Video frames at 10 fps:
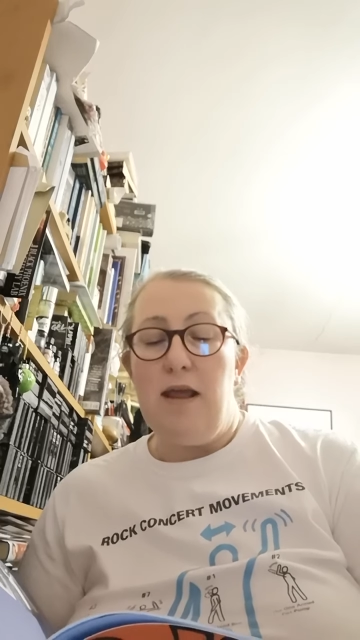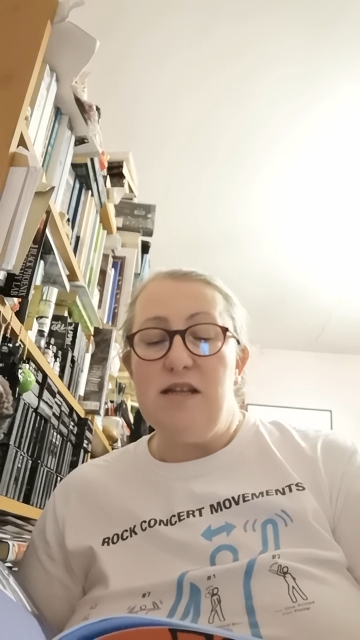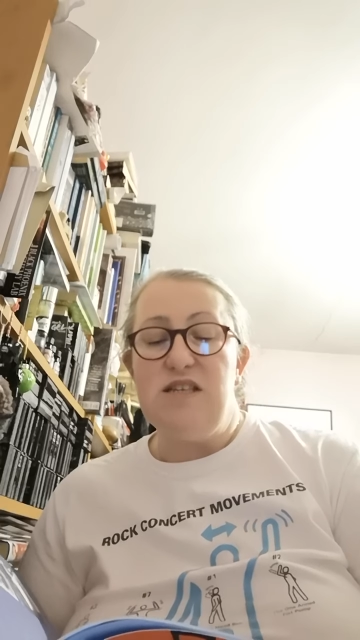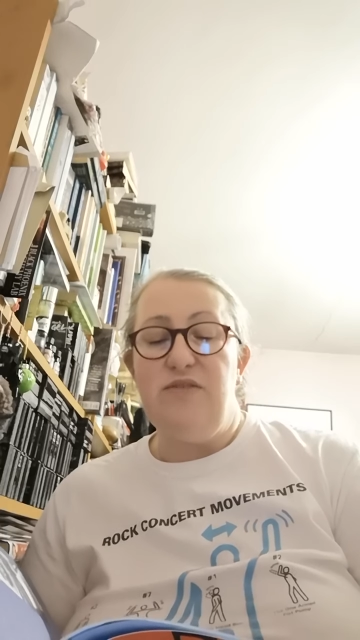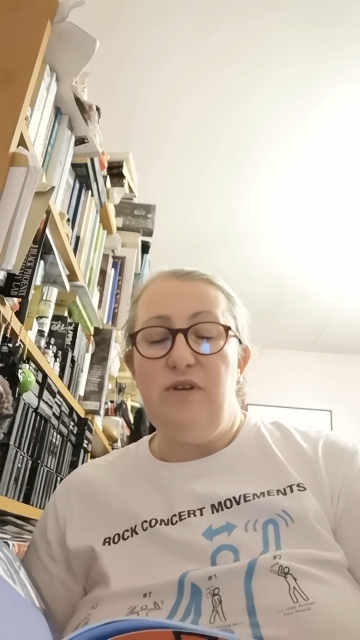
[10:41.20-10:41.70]

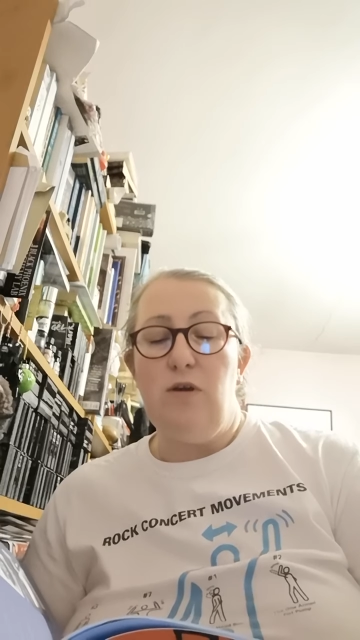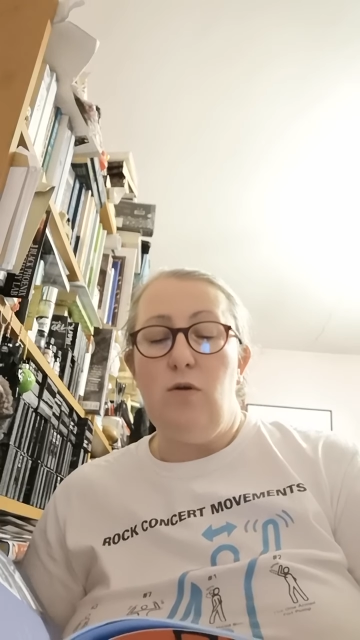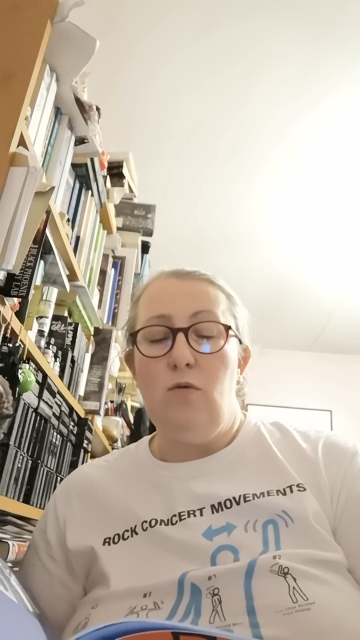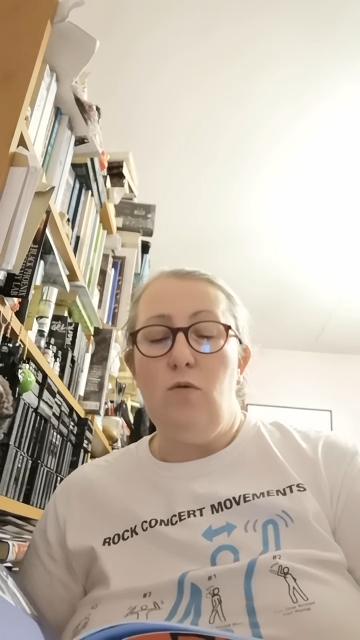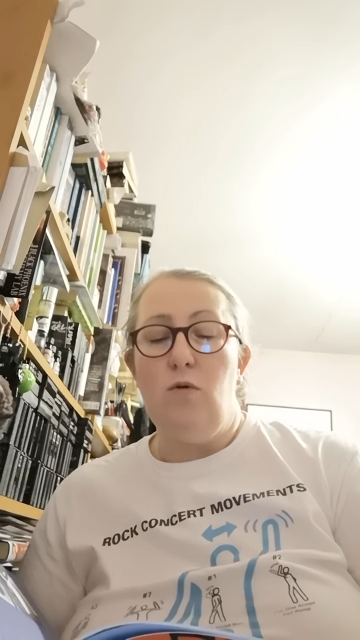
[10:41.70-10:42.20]

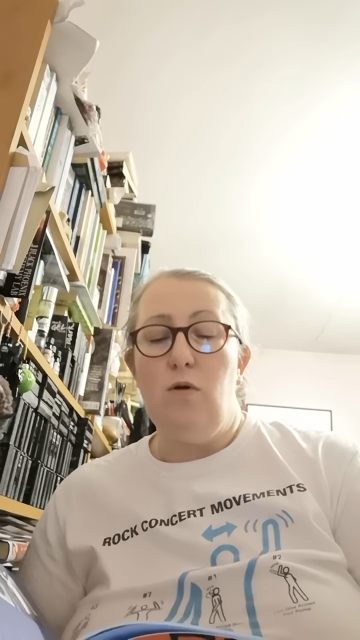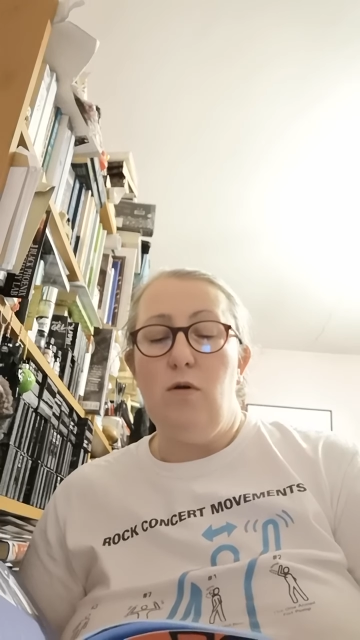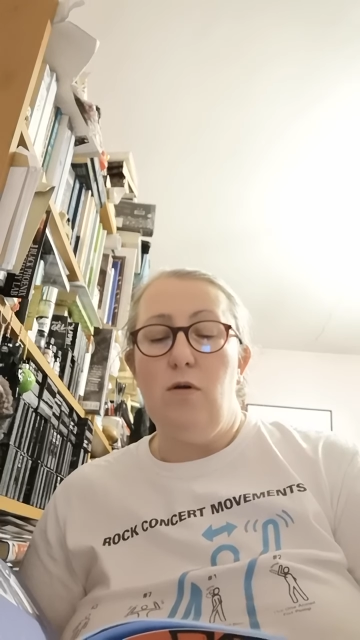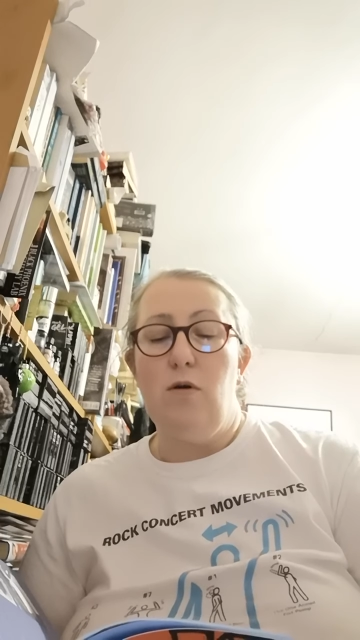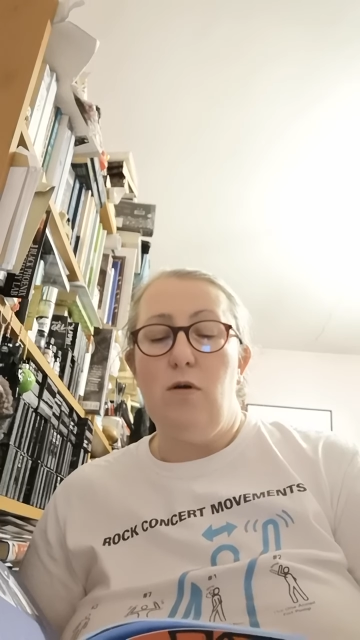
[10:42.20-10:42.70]
Interview,
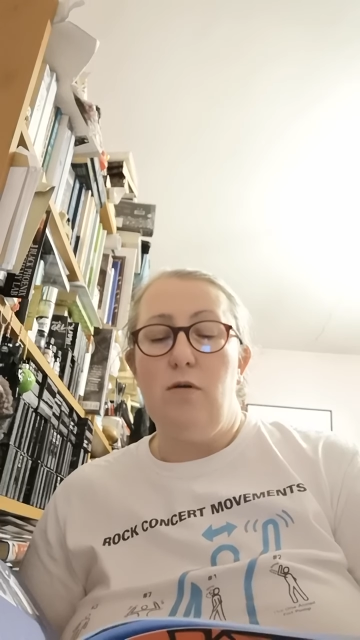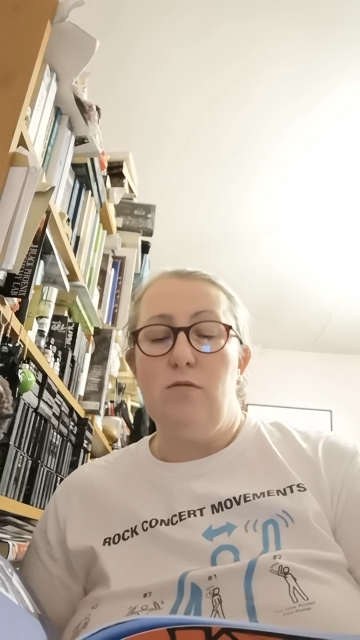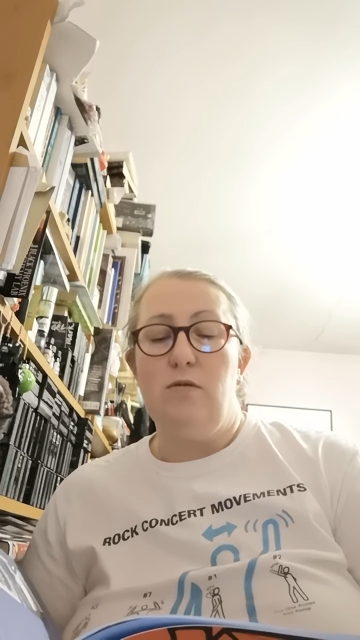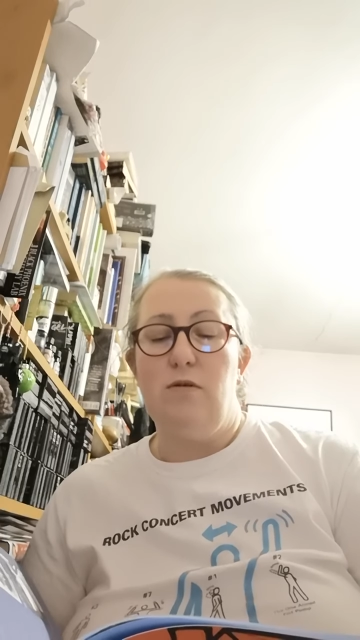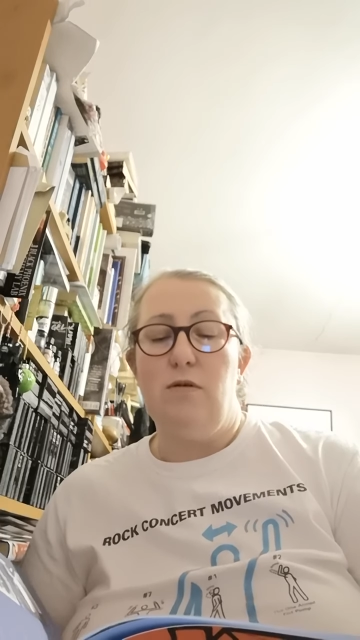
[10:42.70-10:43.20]

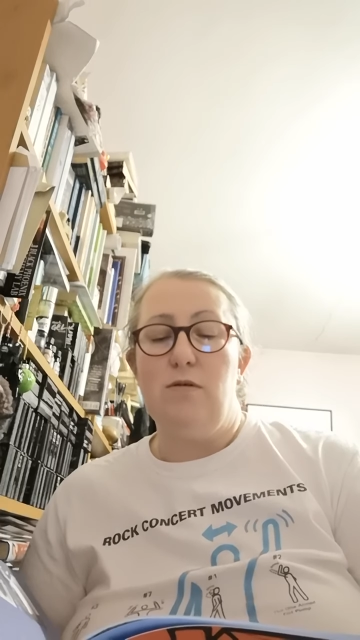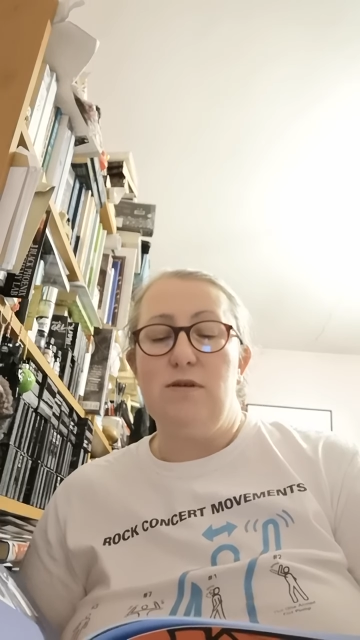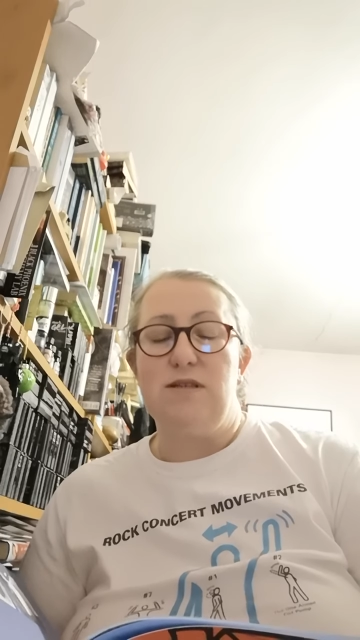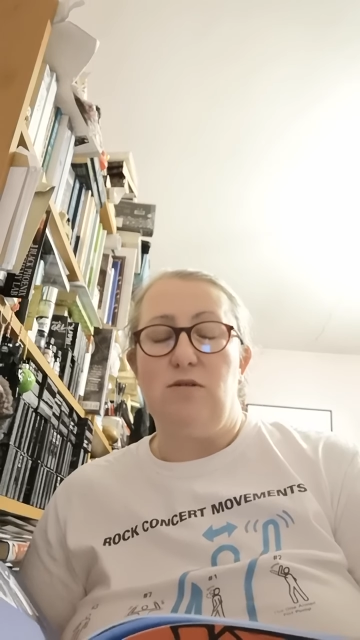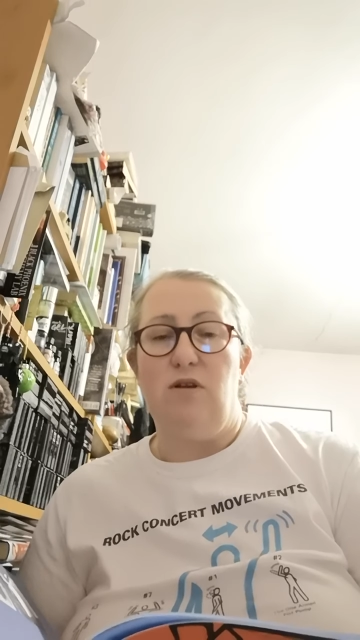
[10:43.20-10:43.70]

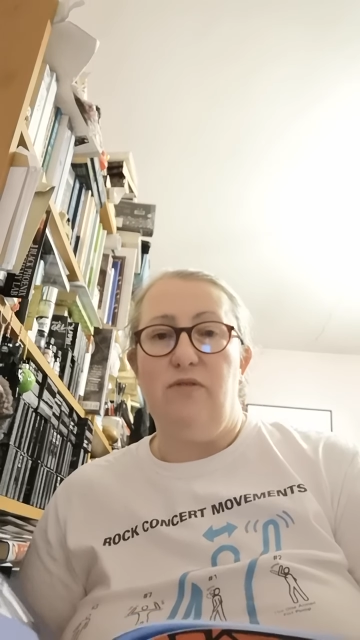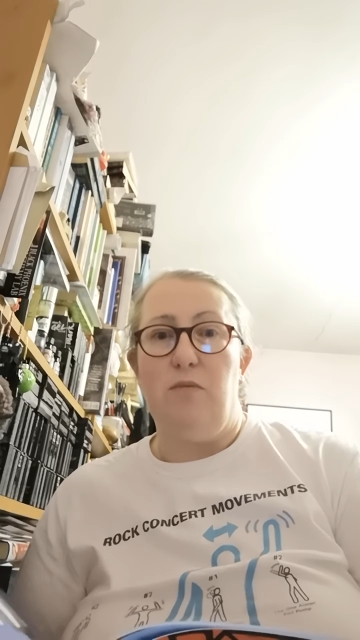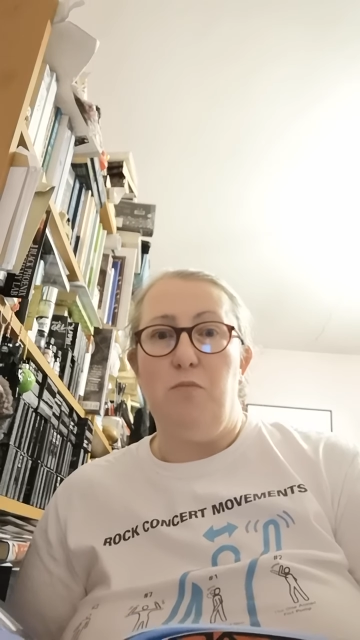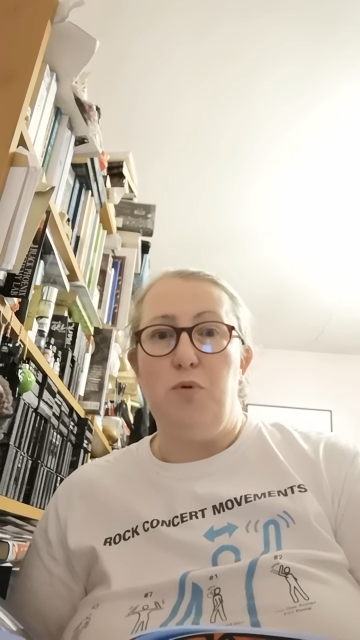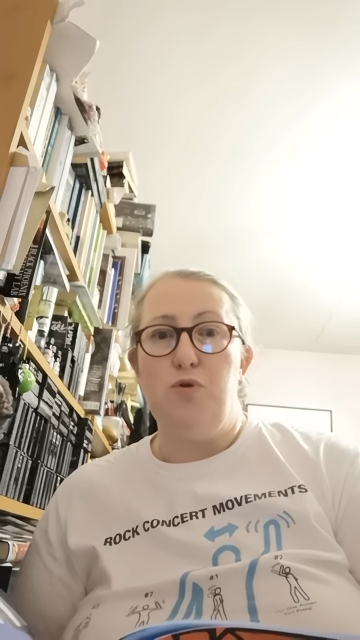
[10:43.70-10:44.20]
sorry if
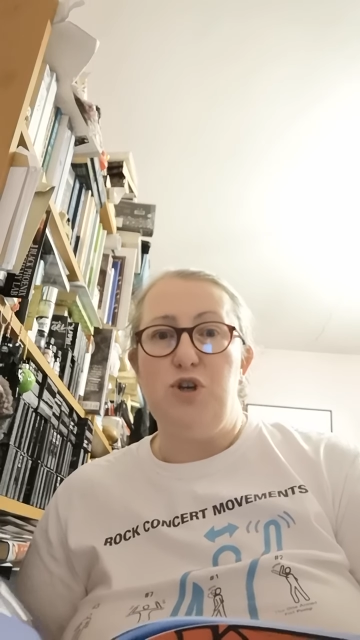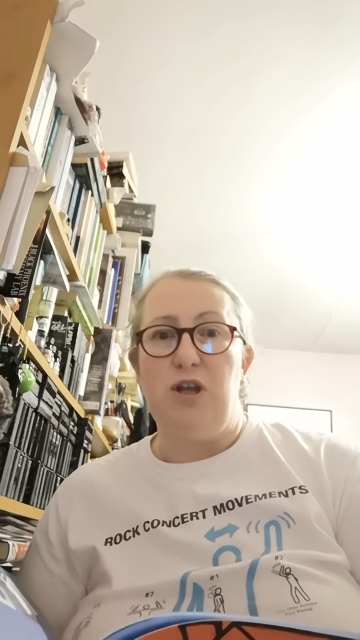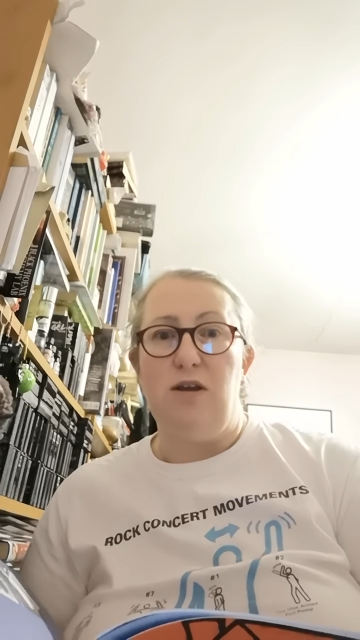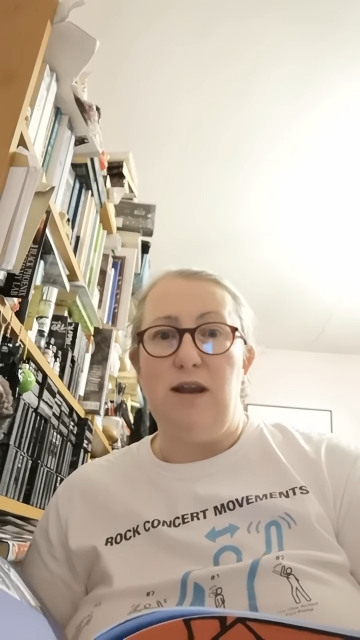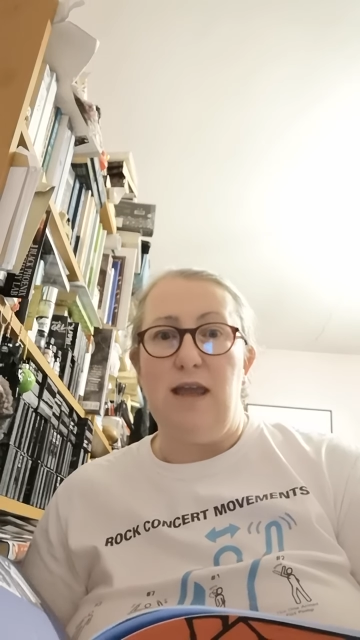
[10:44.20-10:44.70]
I
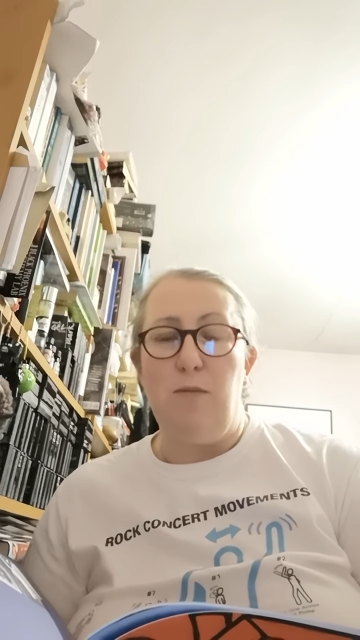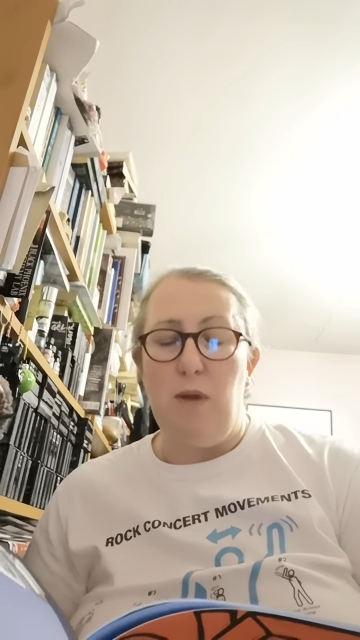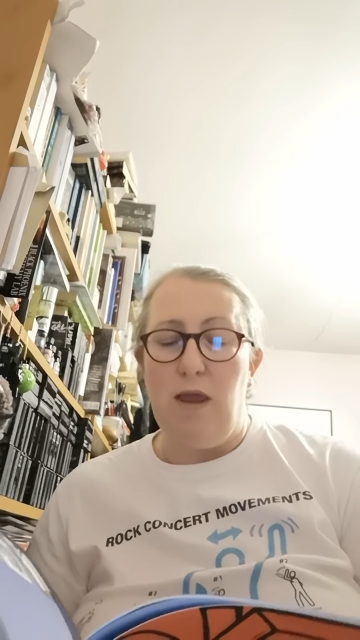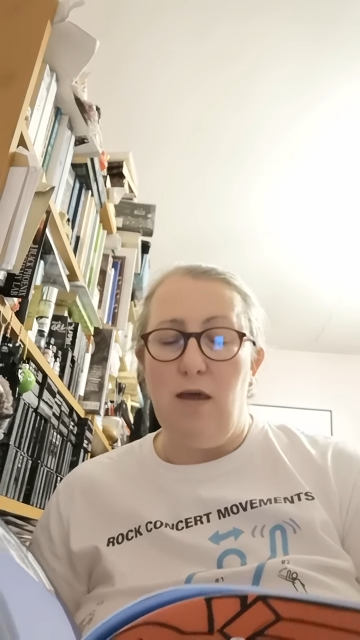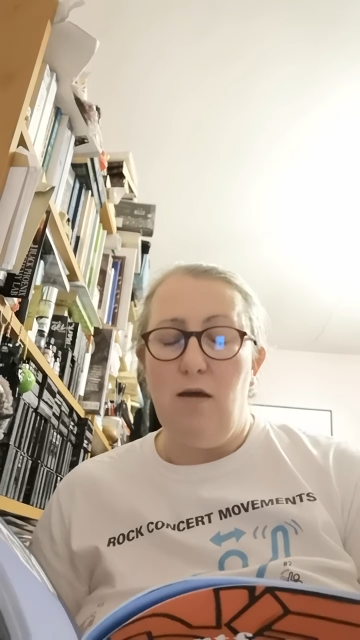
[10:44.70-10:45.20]
butcher your
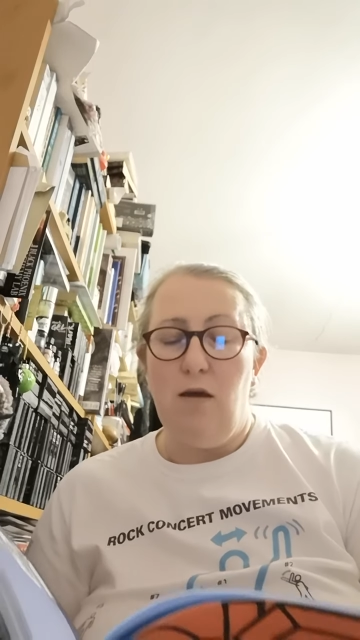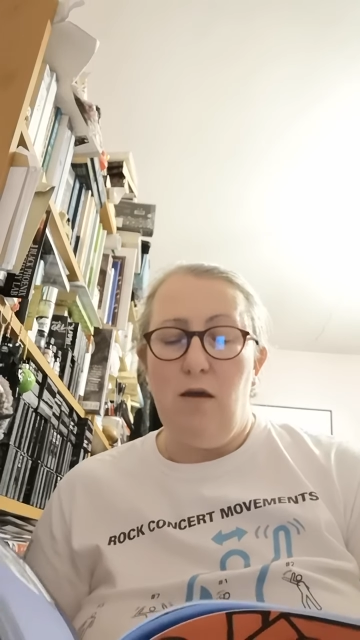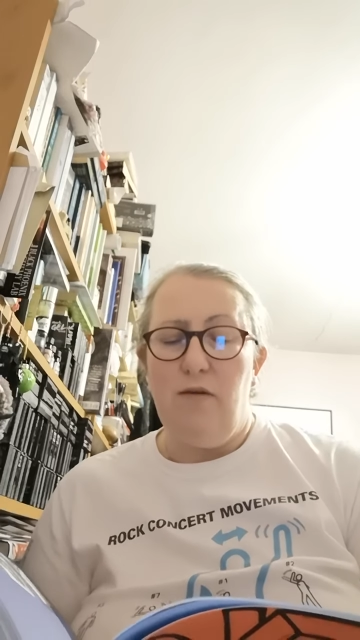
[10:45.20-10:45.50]
name here,